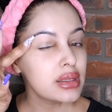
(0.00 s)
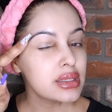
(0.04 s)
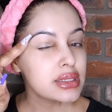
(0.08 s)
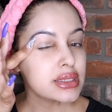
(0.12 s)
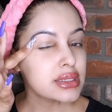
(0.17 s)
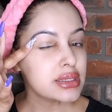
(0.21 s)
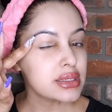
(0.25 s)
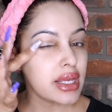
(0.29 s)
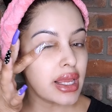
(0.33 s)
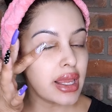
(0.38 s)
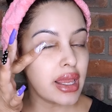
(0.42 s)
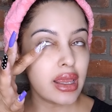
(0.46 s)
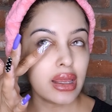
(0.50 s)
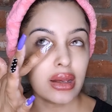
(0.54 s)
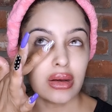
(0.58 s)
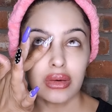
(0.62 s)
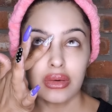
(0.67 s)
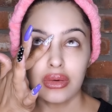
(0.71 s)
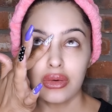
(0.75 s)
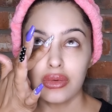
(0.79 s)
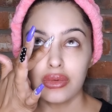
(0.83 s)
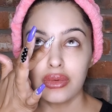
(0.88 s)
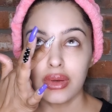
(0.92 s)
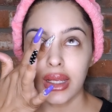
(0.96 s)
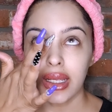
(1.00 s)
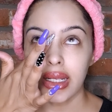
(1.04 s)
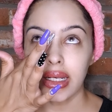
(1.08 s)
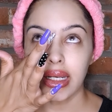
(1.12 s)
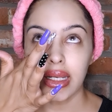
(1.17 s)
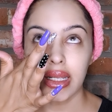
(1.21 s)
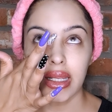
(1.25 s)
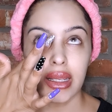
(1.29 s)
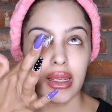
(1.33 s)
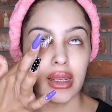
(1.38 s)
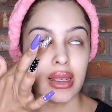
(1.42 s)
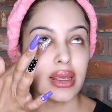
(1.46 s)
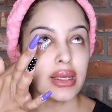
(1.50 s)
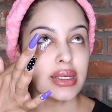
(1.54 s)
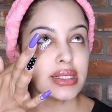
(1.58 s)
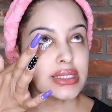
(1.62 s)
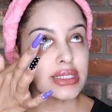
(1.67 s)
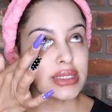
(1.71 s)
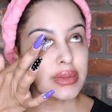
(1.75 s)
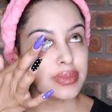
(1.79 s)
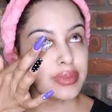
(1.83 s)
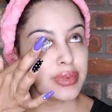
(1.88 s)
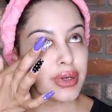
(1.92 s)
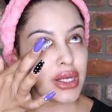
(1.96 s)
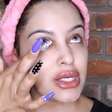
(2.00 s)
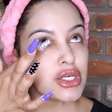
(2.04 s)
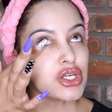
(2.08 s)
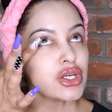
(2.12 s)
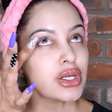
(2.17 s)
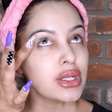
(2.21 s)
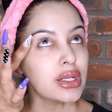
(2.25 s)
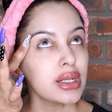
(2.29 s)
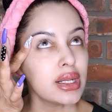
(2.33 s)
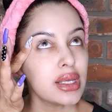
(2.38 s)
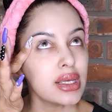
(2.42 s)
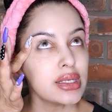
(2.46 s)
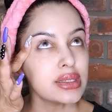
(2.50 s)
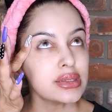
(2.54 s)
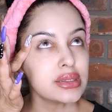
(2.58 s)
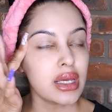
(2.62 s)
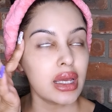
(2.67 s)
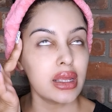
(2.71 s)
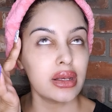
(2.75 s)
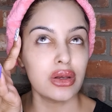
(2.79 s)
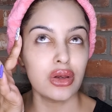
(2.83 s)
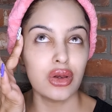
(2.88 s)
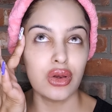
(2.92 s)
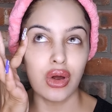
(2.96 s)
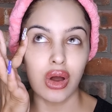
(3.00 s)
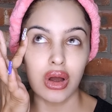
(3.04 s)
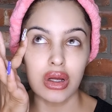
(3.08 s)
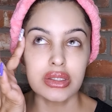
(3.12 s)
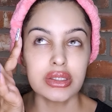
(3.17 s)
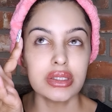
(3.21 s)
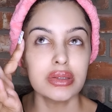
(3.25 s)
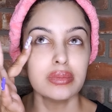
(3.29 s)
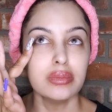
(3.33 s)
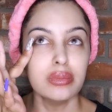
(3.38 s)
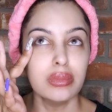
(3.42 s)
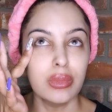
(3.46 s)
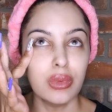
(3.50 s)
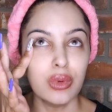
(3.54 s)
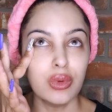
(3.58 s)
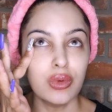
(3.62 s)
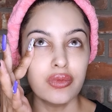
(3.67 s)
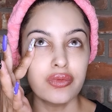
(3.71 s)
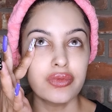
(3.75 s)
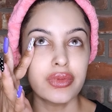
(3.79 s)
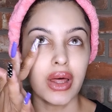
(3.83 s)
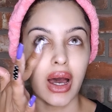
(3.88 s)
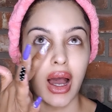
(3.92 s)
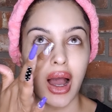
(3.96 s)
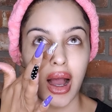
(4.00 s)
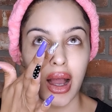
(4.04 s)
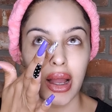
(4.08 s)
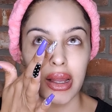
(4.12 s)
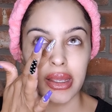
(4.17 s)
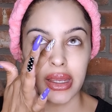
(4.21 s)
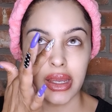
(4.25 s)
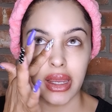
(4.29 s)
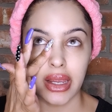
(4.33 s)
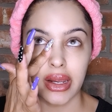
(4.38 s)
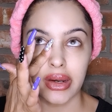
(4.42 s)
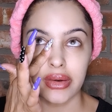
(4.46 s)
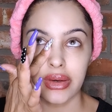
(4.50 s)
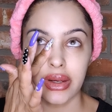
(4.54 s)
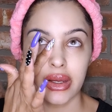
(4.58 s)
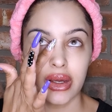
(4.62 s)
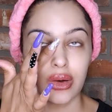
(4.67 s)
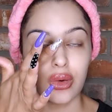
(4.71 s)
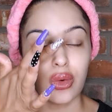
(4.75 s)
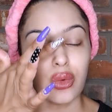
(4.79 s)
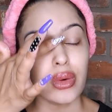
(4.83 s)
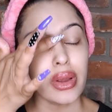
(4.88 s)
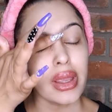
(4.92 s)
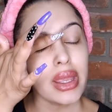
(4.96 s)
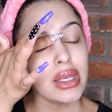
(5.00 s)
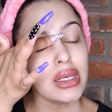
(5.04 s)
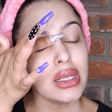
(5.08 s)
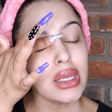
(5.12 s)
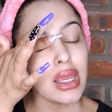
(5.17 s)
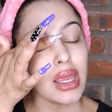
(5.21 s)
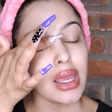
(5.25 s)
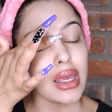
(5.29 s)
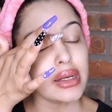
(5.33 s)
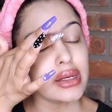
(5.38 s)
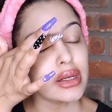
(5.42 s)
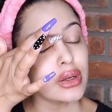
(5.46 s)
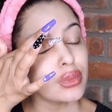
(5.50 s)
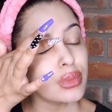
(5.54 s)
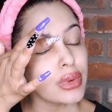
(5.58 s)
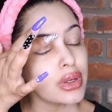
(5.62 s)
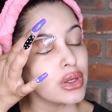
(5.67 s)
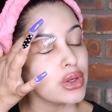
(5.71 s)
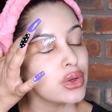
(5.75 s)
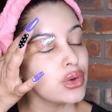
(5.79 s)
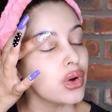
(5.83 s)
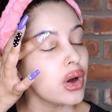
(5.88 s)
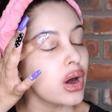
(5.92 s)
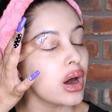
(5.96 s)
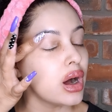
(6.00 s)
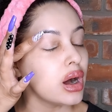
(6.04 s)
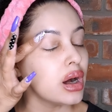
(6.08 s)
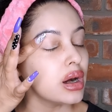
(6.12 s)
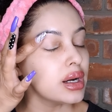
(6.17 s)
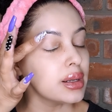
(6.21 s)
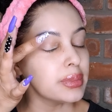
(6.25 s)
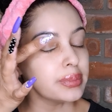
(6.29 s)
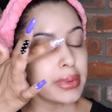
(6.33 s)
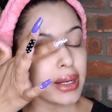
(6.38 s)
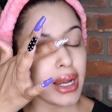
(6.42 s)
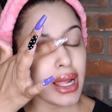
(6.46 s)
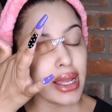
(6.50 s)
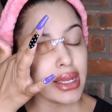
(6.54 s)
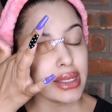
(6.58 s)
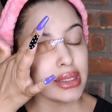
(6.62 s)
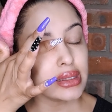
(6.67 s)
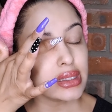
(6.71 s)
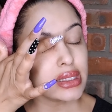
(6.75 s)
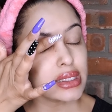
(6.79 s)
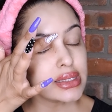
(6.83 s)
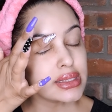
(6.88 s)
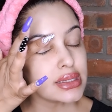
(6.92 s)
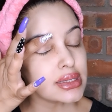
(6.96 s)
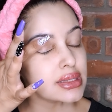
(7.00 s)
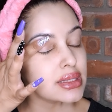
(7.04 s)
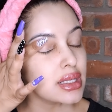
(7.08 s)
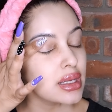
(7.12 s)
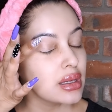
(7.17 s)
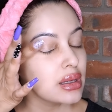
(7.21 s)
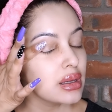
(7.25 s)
stay really expressionless and not move the eye area or any area where you are applying this